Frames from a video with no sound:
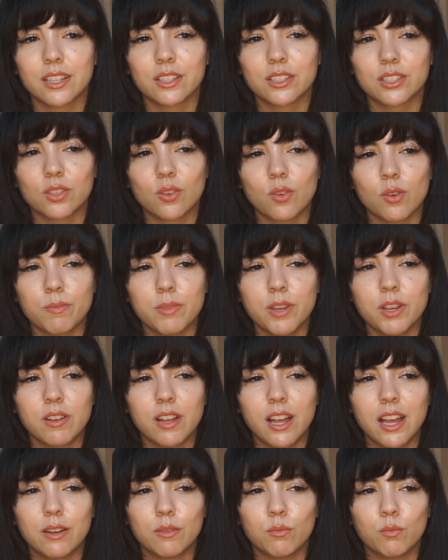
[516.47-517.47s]
Scorpio
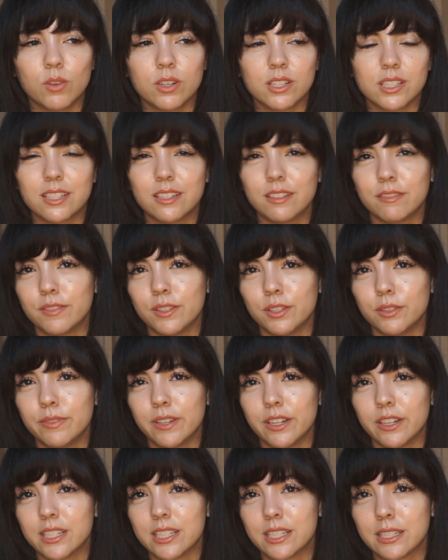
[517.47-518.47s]
kind of wants to feel
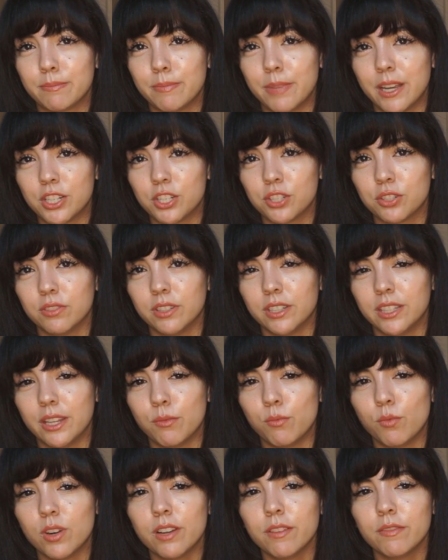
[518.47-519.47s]
very special and they
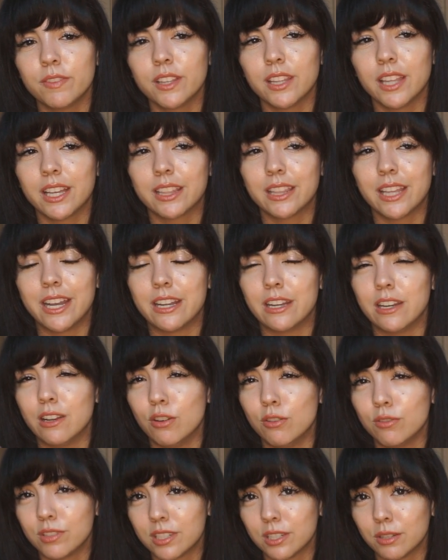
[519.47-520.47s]
want to feel like they
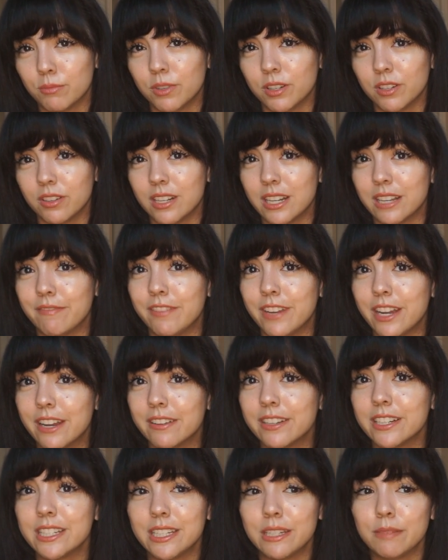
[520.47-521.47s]
know someone on a
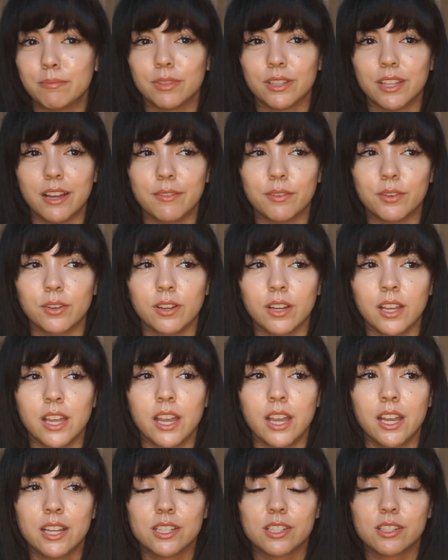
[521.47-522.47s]
very deep level.
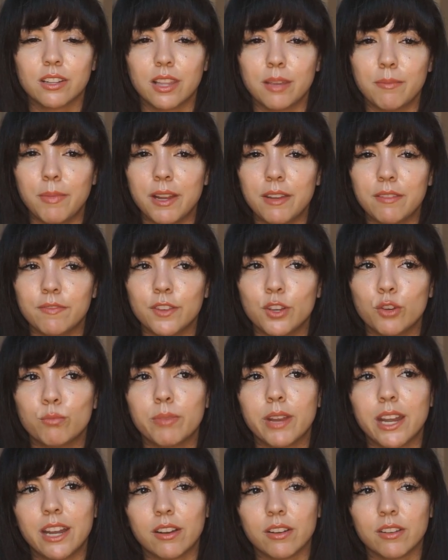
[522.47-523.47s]
So they might feel
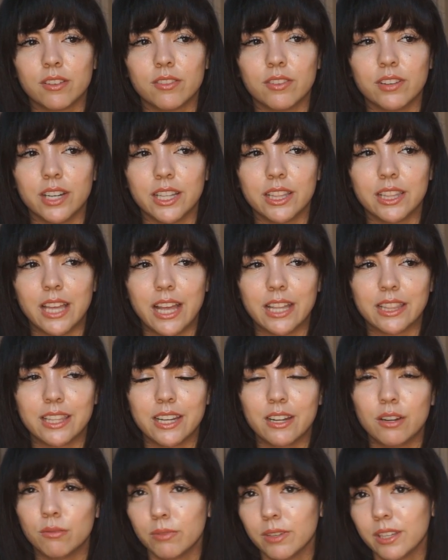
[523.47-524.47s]
paranoid that they
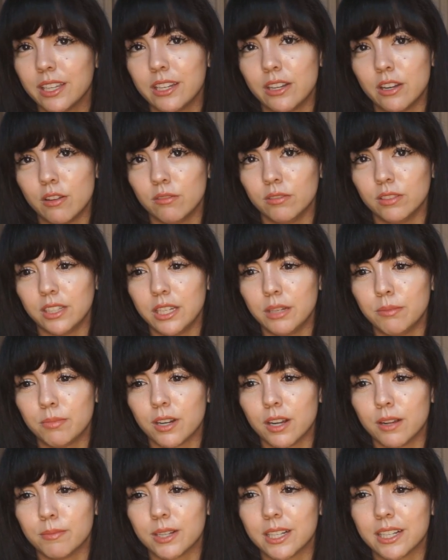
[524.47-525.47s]
don't really know
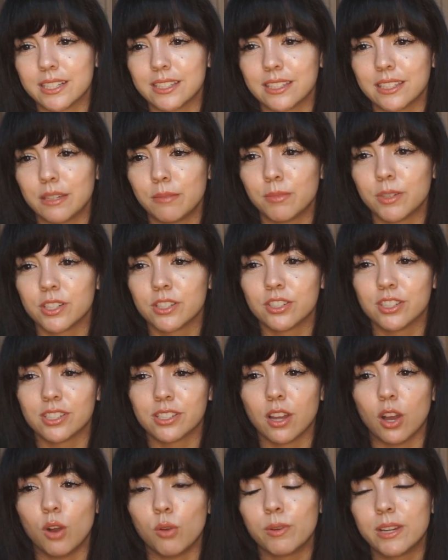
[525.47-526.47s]
Libra because Libra's
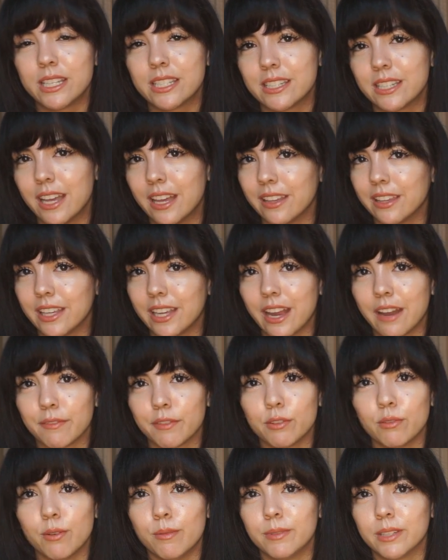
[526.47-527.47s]
just always telling
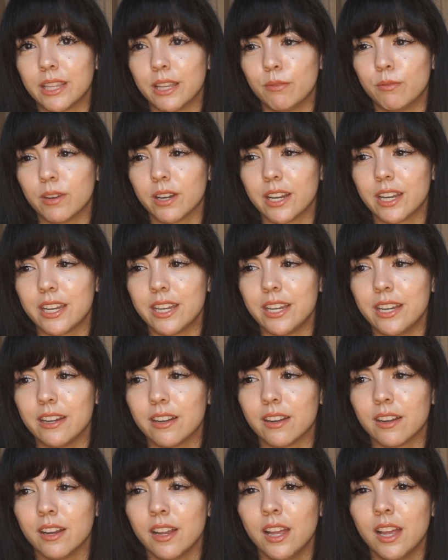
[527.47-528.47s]
everyone what they want to
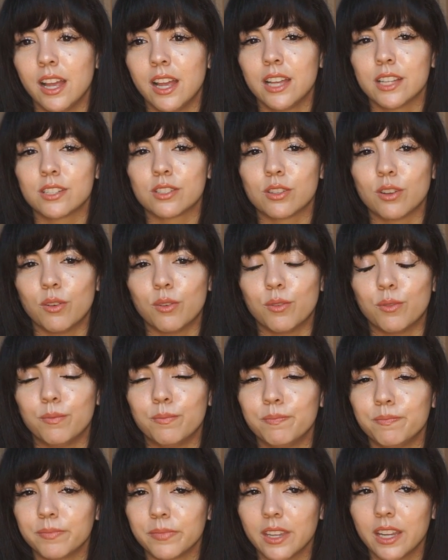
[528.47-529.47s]
hear. So
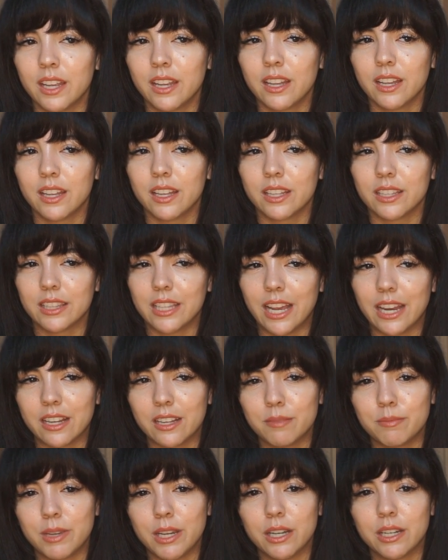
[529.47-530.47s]
that
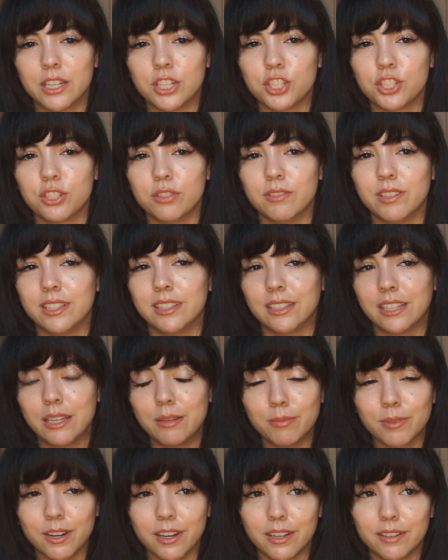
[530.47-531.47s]
could be an issue. And
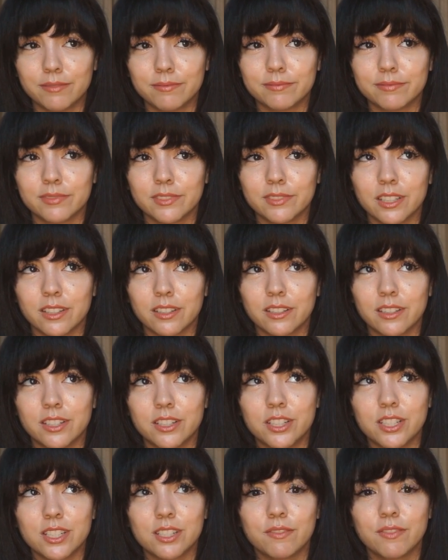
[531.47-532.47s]
Libra could
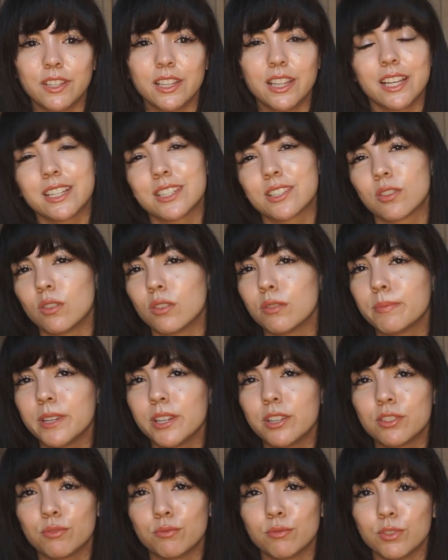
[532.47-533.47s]
just feel like
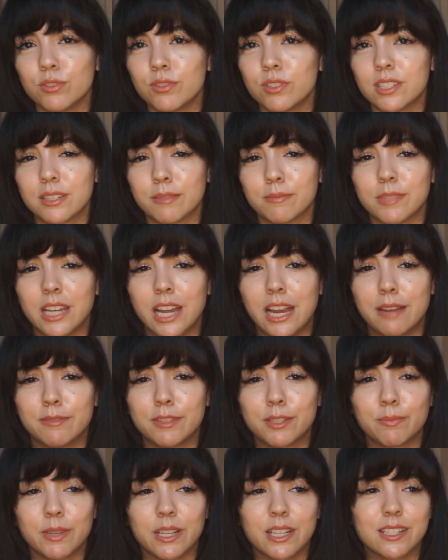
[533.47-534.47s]
Scorpio's rude
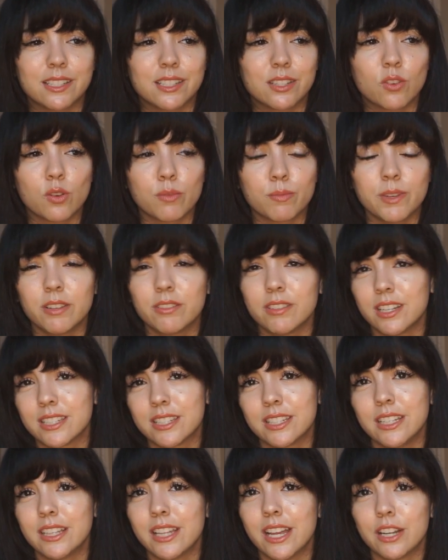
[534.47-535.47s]
sometimes because Scorpio
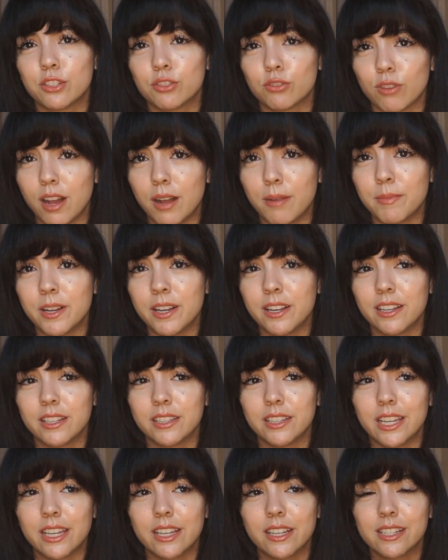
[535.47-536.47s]
does need that drama.
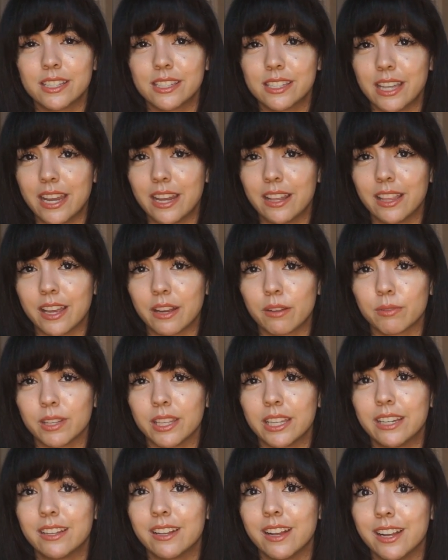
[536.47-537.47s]
They can say like
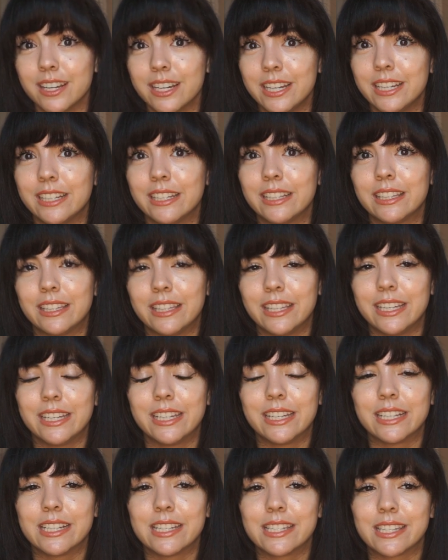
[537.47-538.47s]
really cutting
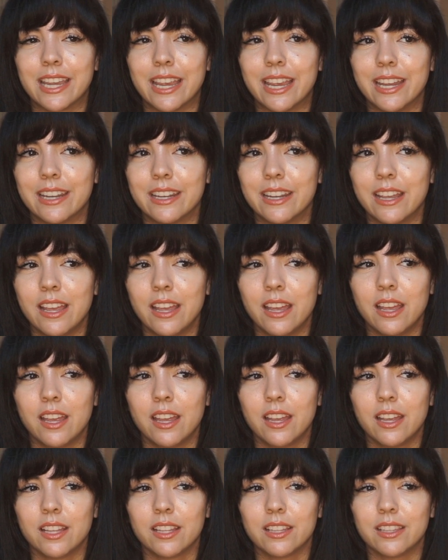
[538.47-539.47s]
things and
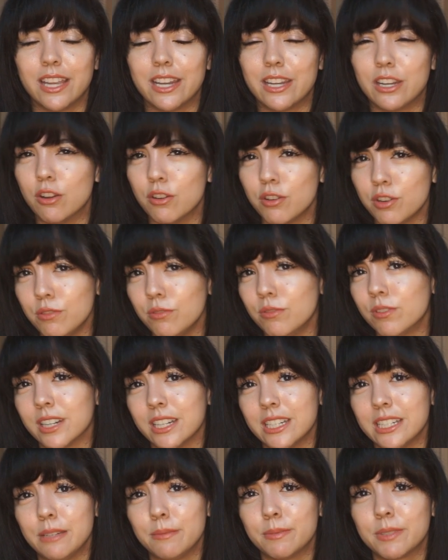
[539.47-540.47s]
they know you on
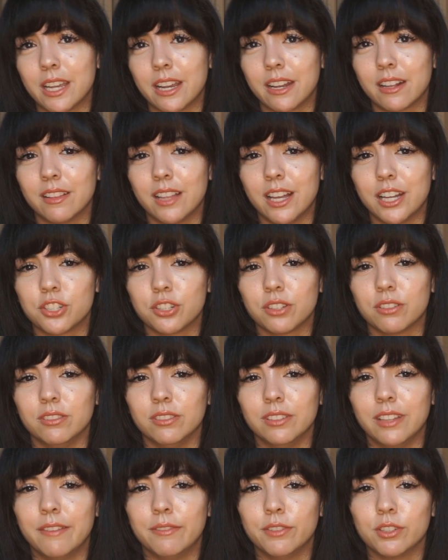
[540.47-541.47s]
a deep psychological
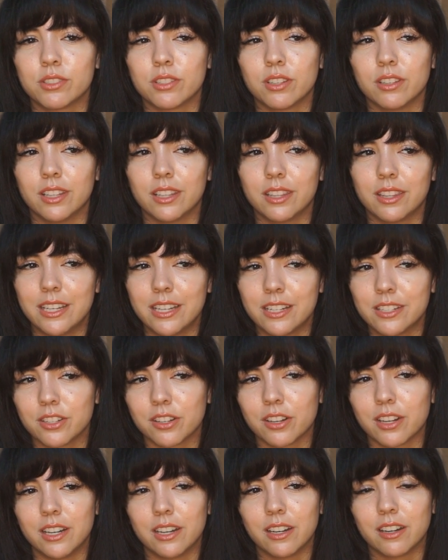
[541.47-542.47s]
level, so the things are
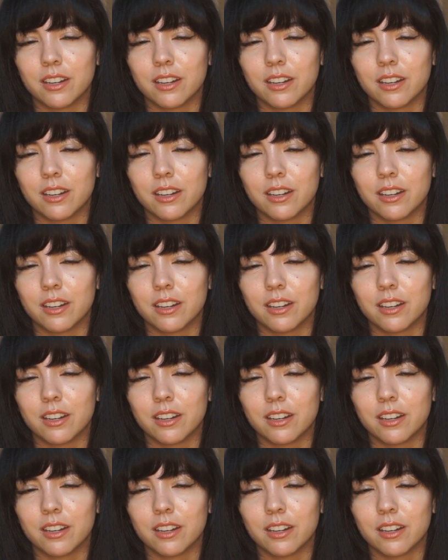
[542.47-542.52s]
going to